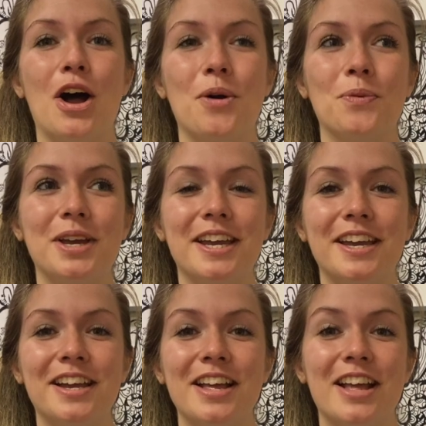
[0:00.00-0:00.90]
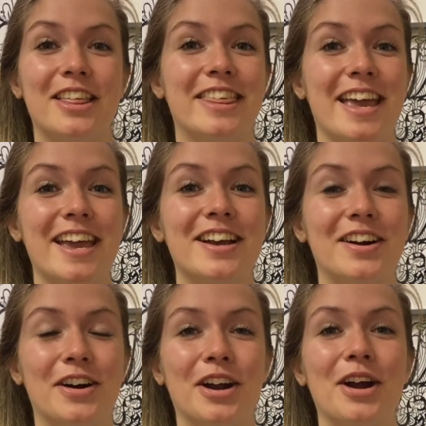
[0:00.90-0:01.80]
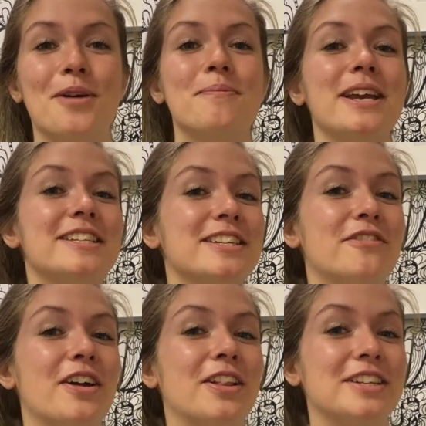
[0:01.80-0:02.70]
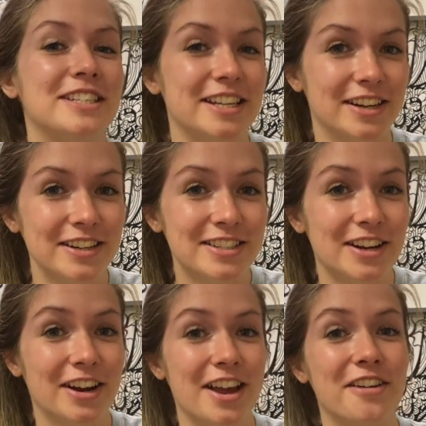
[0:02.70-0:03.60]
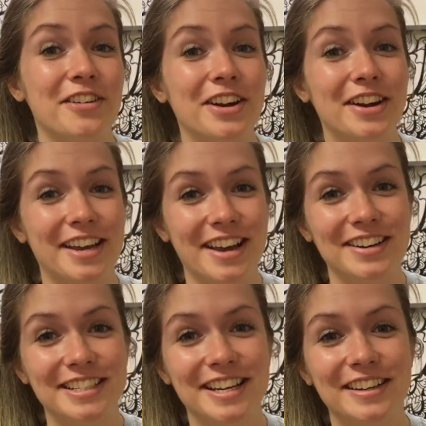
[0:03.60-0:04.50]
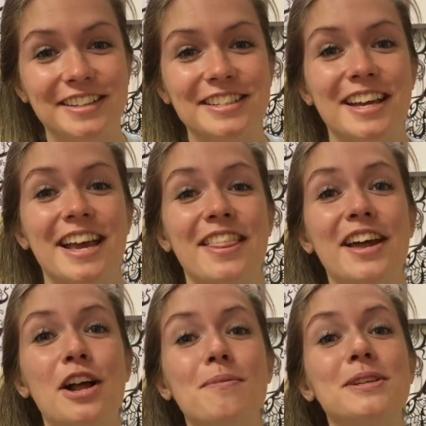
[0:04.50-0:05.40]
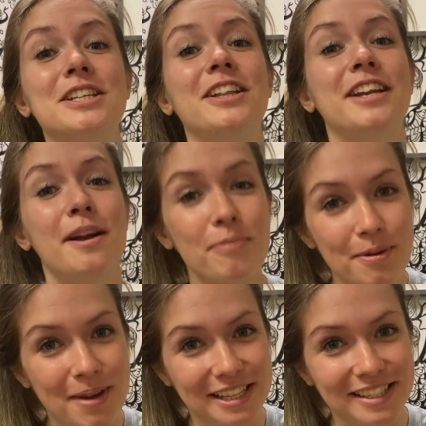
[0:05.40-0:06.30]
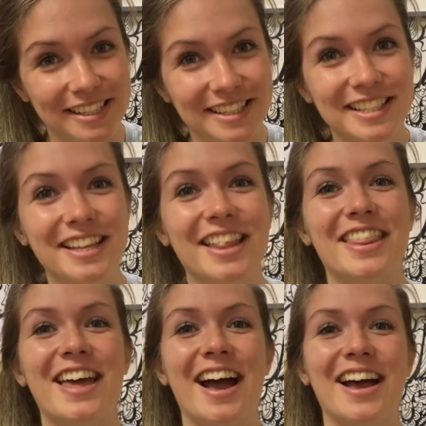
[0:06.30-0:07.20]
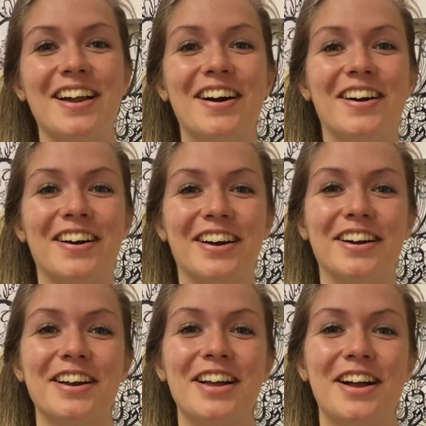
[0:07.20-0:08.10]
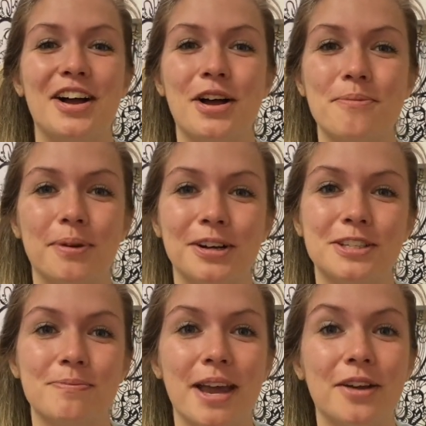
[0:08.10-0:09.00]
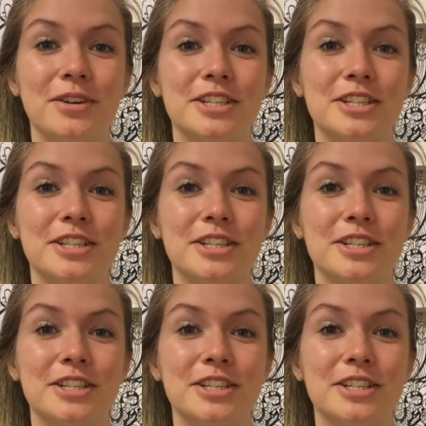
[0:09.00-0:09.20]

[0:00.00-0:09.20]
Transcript: We thank our amazing volunteers, our aviary caretakers, that help us clean up the messes that our birds make with